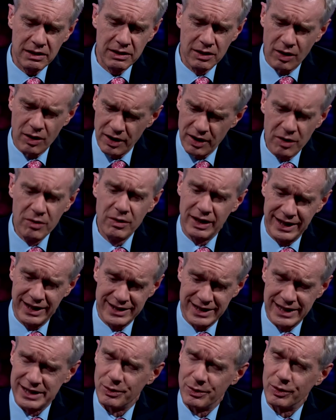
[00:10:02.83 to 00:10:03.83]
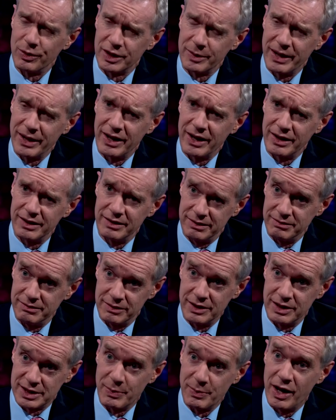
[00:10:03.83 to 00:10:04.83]
Not only has he talked about
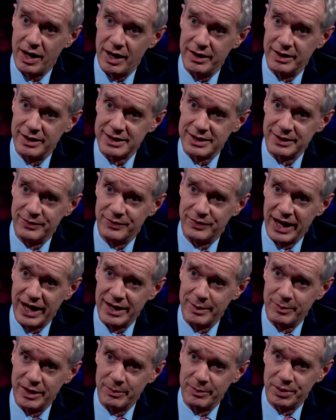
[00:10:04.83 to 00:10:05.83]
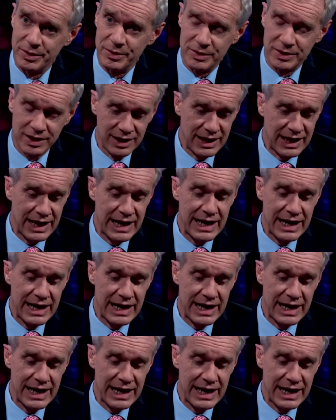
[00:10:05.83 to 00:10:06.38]
the smartness of Vladimir Putin,